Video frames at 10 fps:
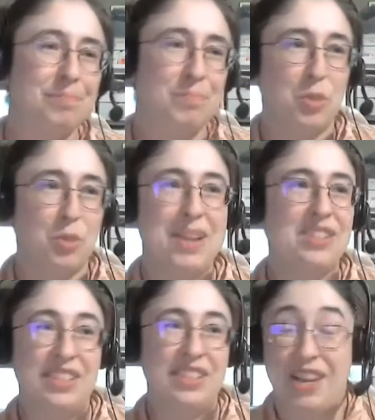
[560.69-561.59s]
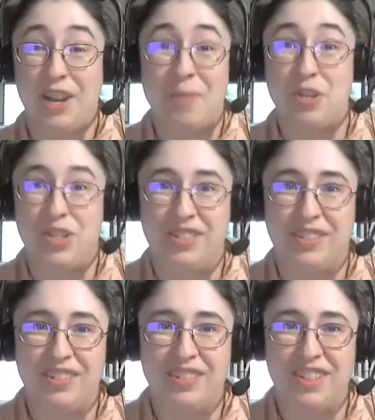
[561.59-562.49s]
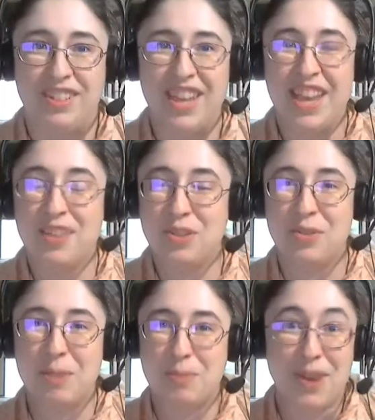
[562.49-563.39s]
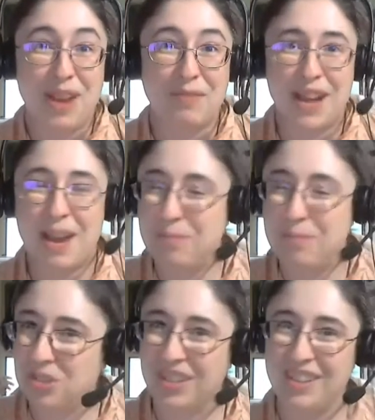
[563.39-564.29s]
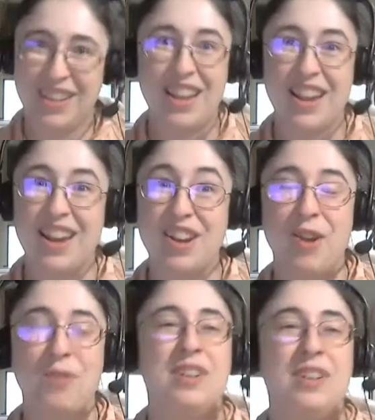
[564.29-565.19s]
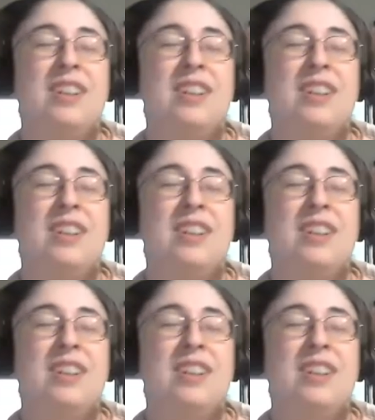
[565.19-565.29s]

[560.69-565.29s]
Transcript: So basically it's like commission. Can't screw up, don't have time, just gotta go.